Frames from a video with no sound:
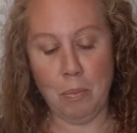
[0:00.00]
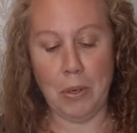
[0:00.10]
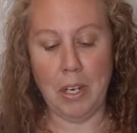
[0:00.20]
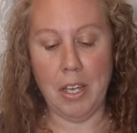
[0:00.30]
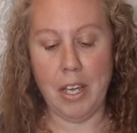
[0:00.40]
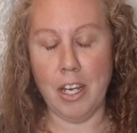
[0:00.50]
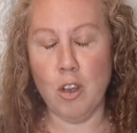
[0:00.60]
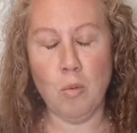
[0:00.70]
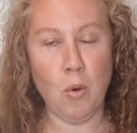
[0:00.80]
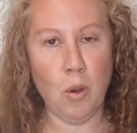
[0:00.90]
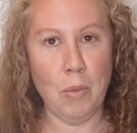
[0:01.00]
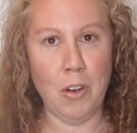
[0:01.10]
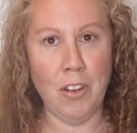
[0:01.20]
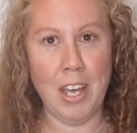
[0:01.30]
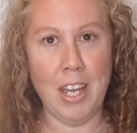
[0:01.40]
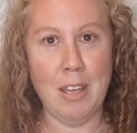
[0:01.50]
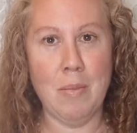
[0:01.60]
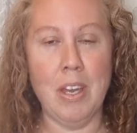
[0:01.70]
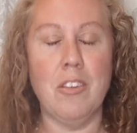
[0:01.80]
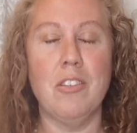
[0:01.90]
and put it in your warmer, and
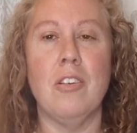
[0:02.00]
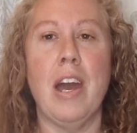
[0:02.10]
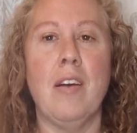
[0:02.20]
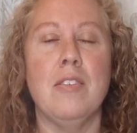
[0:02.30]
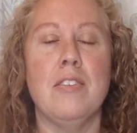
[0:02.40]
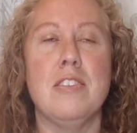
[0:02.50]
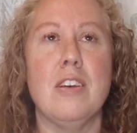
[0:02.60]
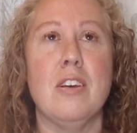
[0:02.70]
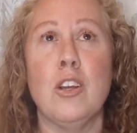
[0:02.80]
it makes your house